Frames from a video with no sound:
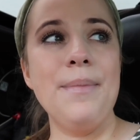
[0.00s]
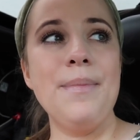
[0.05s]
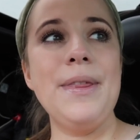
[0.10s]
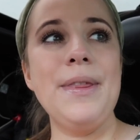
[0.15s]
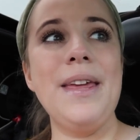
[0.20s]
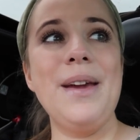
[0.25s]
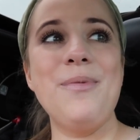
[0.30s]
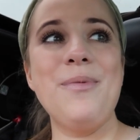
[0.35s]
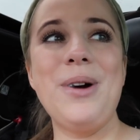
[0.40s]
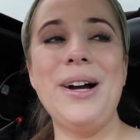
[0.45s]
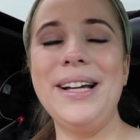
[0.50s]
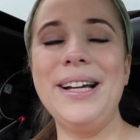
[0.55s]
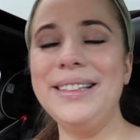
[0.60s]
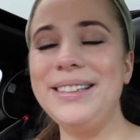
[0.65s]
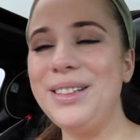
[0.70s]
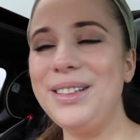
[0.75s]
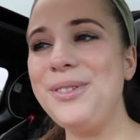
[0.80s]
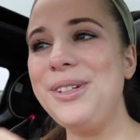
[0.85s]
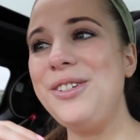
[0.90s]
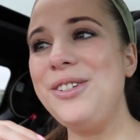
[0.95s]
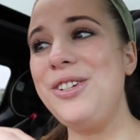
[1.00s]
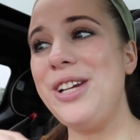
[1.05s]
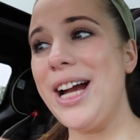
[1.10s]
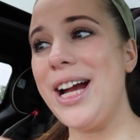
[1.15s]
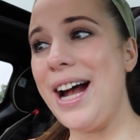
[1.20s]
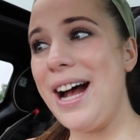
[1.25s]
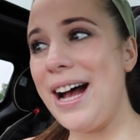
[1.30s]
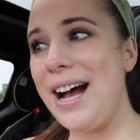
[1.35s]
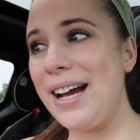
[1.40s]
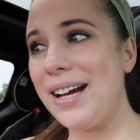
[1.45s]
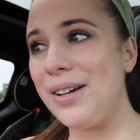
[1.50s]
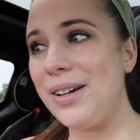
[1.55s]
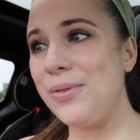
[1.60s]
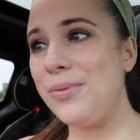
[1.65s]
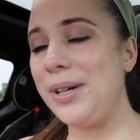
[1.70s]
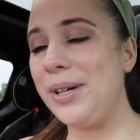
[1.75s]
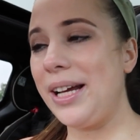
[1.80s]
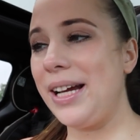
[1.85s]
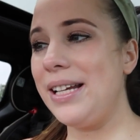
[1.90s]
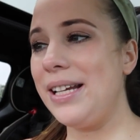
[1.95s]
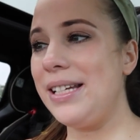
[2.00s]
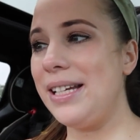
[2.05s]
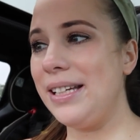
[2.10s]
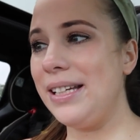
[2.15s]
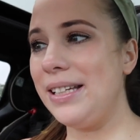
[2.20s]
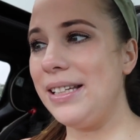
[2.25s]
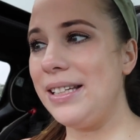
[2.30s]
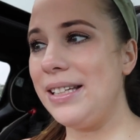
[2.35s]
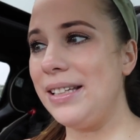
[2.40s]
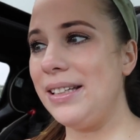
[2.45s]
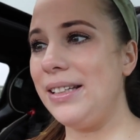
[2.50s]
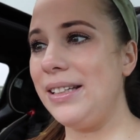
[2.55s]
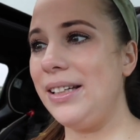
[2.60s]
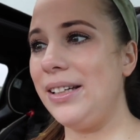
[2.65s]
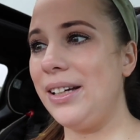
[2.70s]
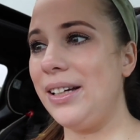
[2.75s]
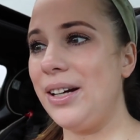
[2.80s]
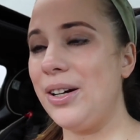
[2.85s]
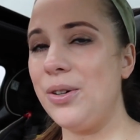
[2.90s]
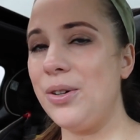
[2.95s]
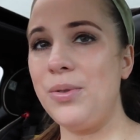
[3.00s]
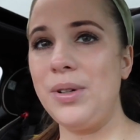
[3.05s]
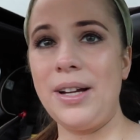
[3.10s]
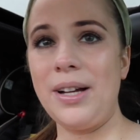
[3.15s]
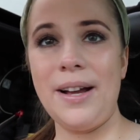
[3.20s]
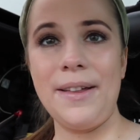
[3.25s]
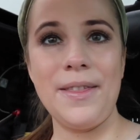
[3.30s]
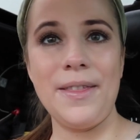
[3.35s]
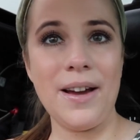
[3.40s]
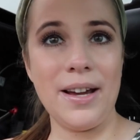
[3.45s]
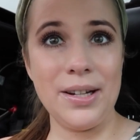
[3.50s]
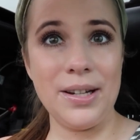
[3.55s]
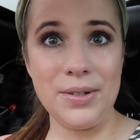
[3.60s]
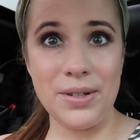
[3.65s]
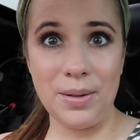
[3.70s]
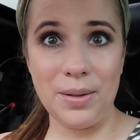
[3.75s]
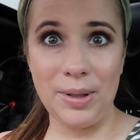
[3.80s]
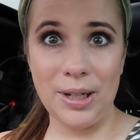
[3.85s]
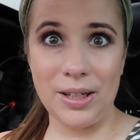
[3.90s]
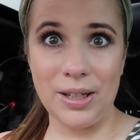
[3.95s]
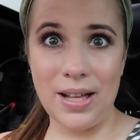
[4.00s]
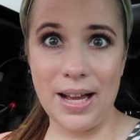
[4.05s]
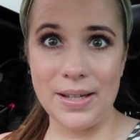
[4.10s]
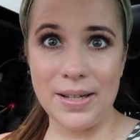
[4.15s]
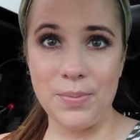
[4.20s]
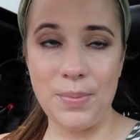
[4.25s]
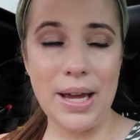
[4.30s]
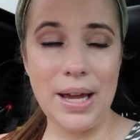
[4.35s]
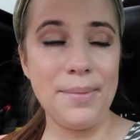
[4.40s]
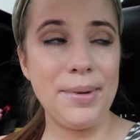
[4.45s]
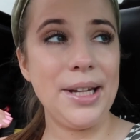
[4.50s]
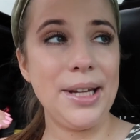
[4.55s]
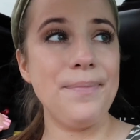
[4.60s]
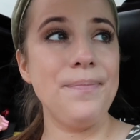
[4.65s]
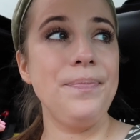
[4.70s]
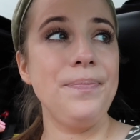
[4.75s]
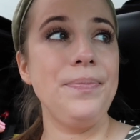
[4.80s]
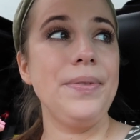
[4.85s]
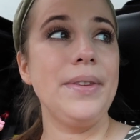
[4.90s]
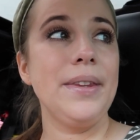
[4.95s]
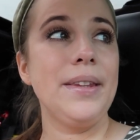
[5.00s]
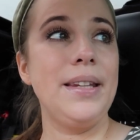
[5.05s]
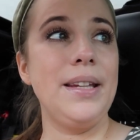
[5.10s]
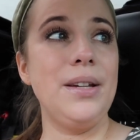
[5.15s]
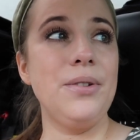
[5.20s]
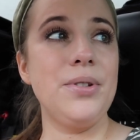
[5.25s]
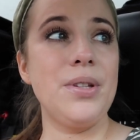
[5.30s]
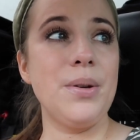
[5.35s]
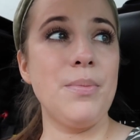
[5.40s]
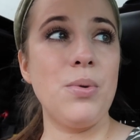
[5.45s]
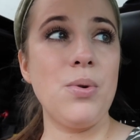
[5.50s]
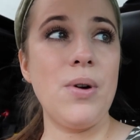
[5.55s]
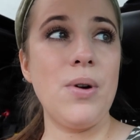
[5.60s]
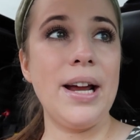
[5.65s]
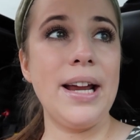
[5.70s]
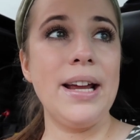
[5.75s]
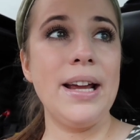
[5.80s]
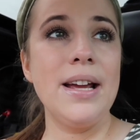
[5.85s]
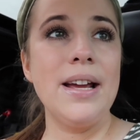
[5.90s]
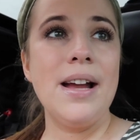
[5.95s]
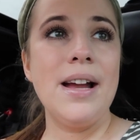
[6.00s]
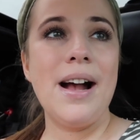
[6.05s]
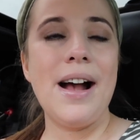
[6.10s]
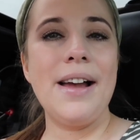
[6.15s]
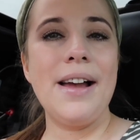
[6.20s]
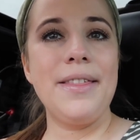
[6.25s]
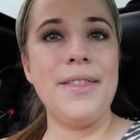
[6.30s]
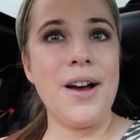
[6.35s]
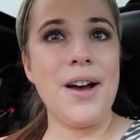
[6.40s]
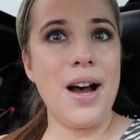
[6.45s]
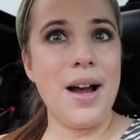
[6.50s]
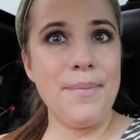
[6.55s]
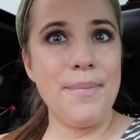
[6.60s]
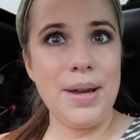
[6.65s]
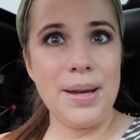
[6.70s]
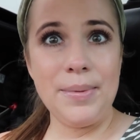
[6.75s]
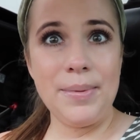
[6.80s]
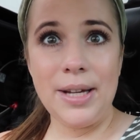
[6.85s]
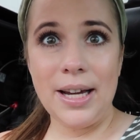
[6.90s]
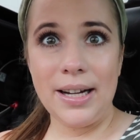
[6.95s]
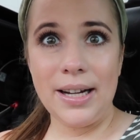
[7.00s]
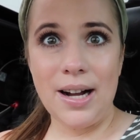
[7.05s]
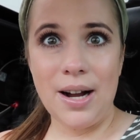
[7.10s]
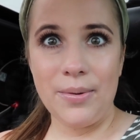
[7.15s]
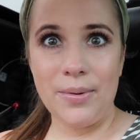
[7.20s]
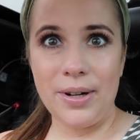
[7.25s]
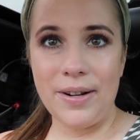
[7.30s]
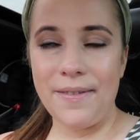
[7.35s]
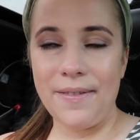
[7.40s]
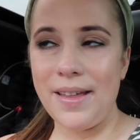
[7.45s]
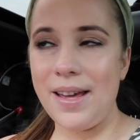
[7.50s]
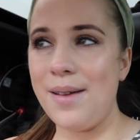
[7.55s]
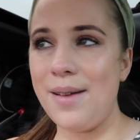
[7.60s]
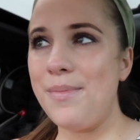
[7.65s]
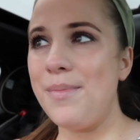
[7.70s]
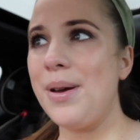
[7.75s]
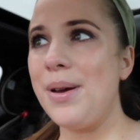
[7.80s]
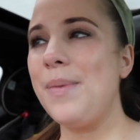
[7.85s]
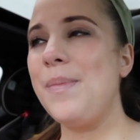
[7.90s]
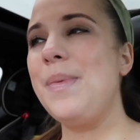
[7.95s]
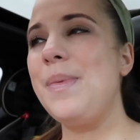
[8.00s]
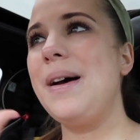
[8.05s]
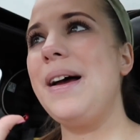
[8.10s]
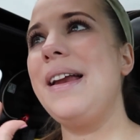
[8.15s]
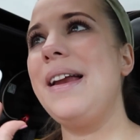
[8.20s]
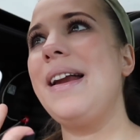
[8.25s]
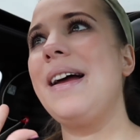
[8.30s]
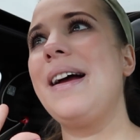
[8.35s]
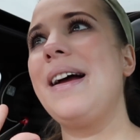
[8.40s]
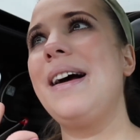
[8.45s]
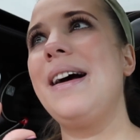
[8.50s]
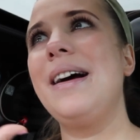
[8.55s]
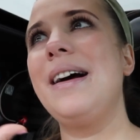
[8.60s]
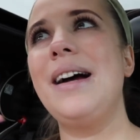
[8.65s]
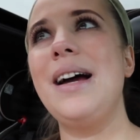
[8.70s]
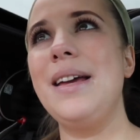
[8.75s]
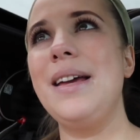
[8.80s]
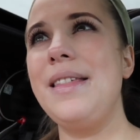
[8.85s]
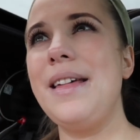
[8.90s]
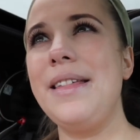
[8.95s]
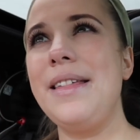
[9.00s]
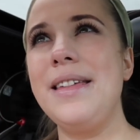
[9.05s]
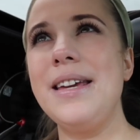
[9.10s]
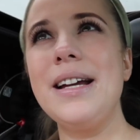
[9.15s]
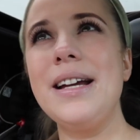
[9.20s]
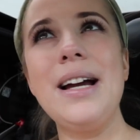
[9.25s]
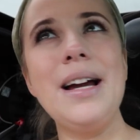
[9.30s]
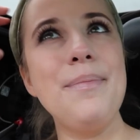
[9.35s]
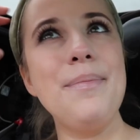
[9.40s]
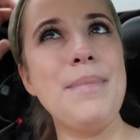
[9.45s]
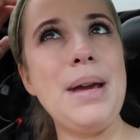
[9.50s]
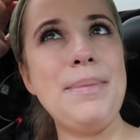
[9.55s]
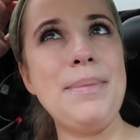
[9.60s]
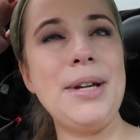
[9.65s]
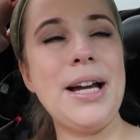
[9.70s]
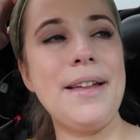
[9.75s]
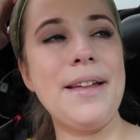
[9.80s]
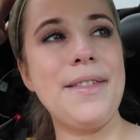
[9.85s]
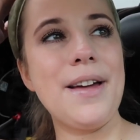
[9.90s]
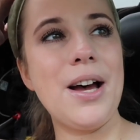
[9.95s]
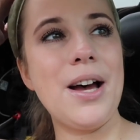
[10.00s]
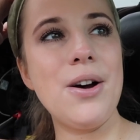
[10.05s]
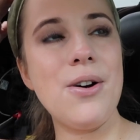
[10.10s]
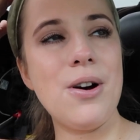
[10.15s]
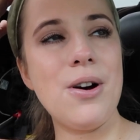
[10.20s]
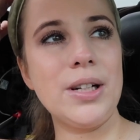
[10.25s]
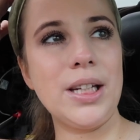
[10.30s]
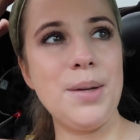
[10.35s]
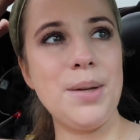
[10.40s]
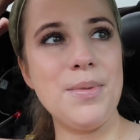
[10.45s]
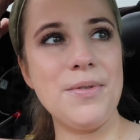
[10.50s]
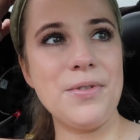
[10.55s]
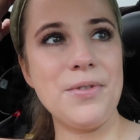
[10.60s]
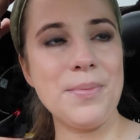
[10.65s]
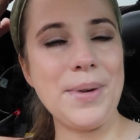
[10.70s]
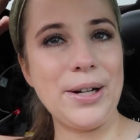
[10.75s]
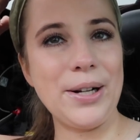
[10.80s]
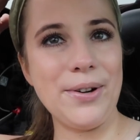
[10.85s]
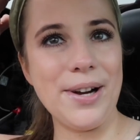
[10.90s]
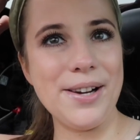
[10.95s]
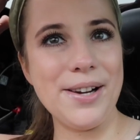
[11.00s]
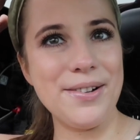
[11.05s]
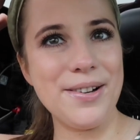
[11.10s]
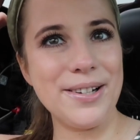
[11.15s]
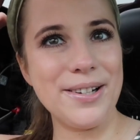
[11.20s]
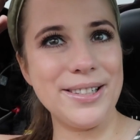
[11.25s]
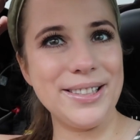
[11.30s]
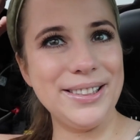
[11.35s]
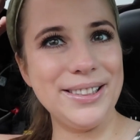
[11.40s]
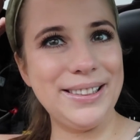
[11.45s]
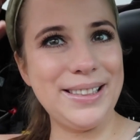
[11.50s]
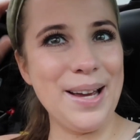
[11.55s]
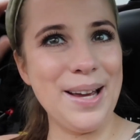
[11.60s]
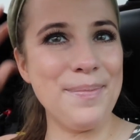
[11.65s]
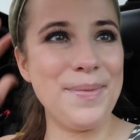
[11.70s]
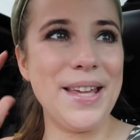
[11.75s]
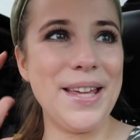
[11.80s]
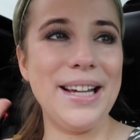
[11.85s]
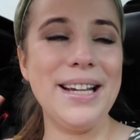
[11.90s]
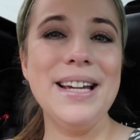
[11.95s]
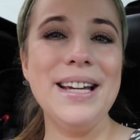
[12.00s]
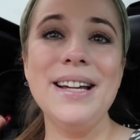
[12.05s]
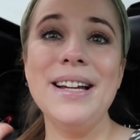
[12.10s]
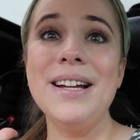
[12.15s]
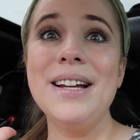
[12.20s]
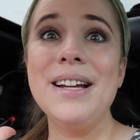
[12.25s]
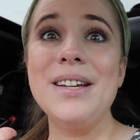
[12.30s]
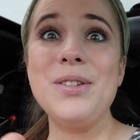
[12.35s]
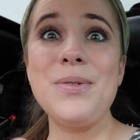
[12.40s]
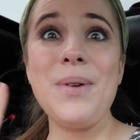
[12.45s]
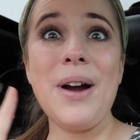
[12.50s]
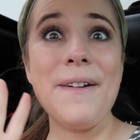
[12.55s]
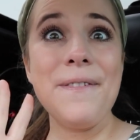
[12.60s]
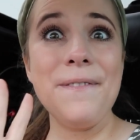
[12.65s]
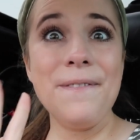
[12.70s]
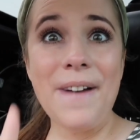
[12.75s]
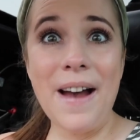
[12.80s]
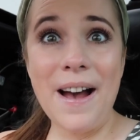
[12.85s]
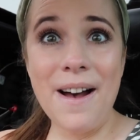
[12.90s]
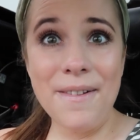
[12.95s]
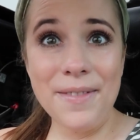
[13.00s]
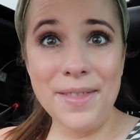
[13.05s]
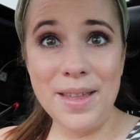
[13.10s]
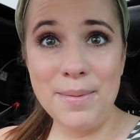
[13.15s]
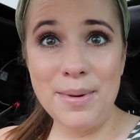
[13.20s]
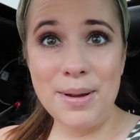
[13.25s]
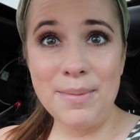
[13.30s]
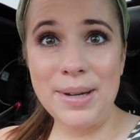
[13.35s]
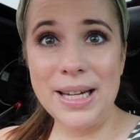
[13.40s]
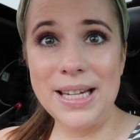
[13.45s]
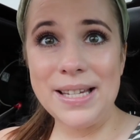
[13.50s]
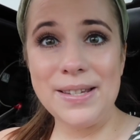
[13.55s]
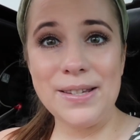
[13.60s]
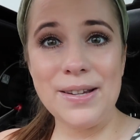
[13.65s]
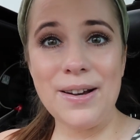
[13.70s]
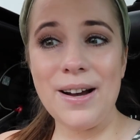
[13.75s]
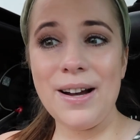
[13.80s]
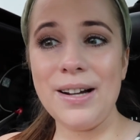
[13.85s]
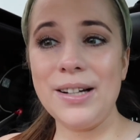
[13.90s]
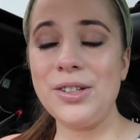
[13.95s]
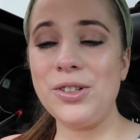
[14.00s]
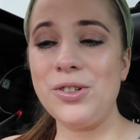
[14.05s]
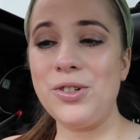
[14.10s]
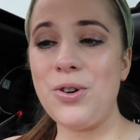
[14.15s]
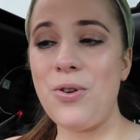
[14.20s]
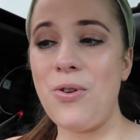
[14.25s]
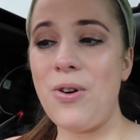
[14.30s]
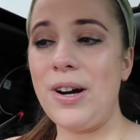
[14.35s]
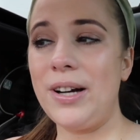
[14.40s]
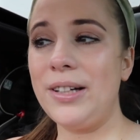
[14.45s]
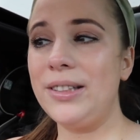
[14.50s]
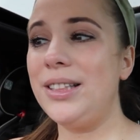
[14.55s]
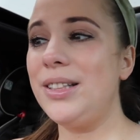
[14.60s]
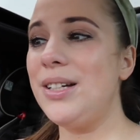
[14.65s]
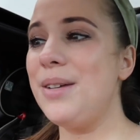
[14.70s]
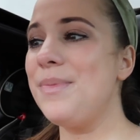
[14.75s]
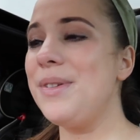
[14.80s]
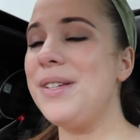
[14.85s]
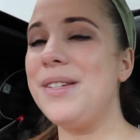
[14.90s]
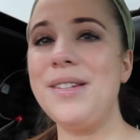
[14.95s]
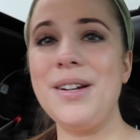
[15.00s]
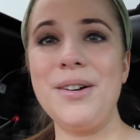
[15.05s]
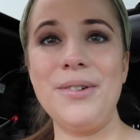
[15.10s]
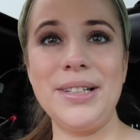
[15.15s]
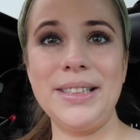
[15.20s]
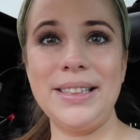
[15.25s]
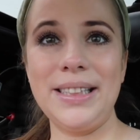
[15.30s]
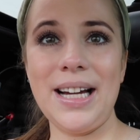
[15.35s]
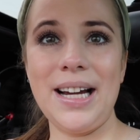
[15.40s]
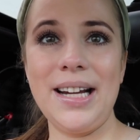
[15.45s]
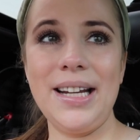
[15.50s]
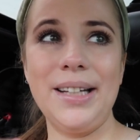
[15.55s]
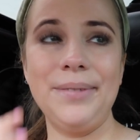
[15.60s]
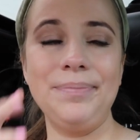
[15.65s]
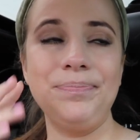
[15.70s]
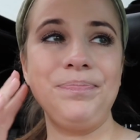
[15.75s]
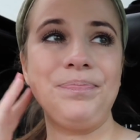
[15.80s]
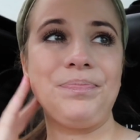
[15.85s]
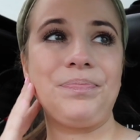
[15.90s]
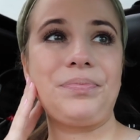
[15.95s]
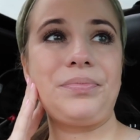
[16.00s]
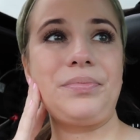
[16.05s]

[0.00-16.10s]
But then once with Jack, when I didn't, you know, when I thought he was gonna be our last baby and he was a boy, I thought maybe I got rid of them, but I think maybe I thought, oh, I'll keep them for my granddaughter or something. So I found them in my sock drawer, so I'm so excited.